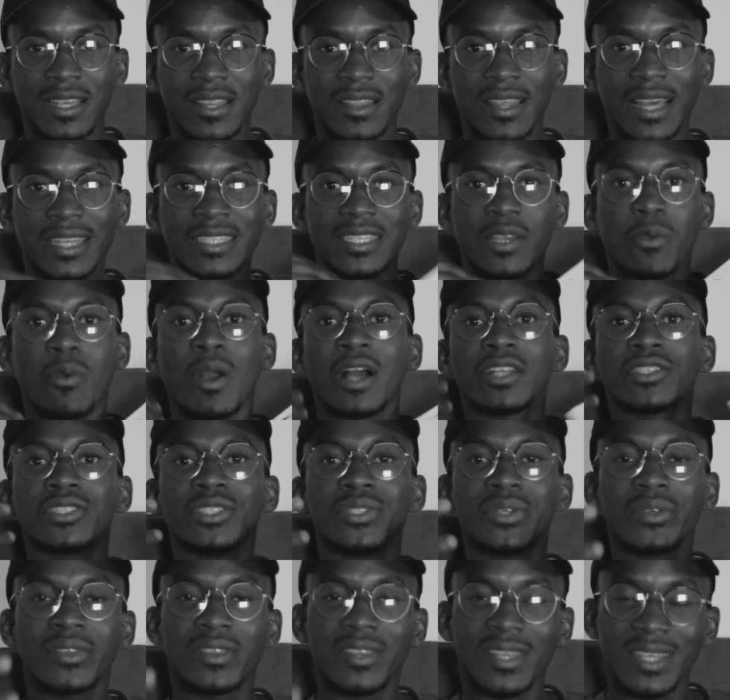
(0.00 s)
that they want
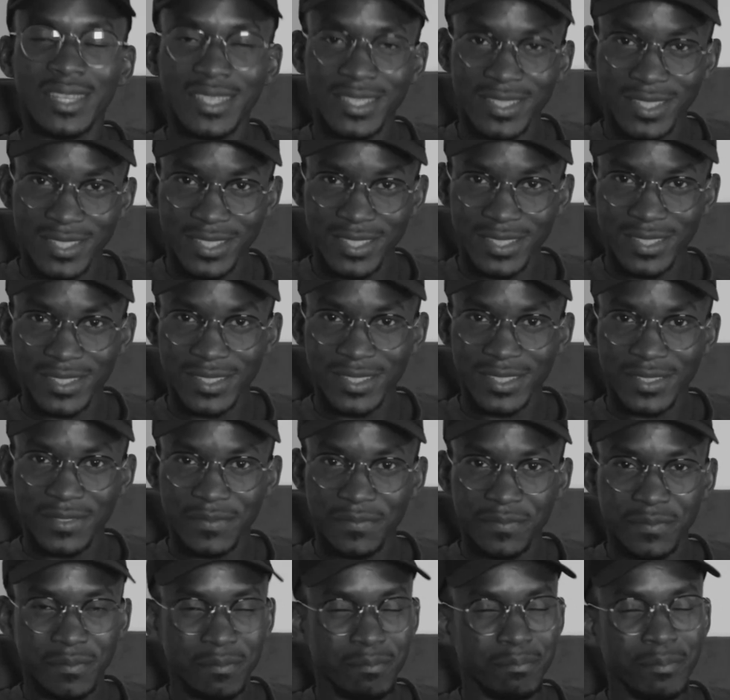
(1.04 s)
new
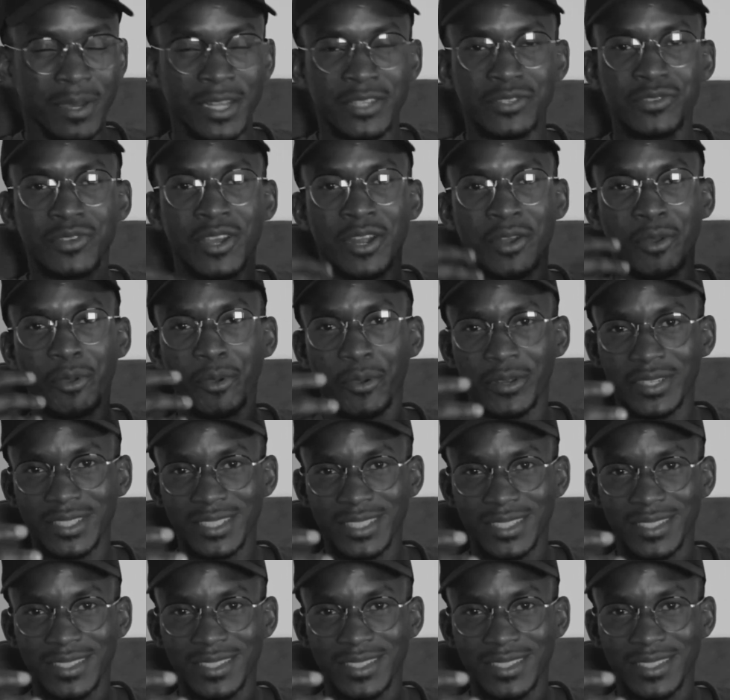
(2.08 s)
things, but you are not.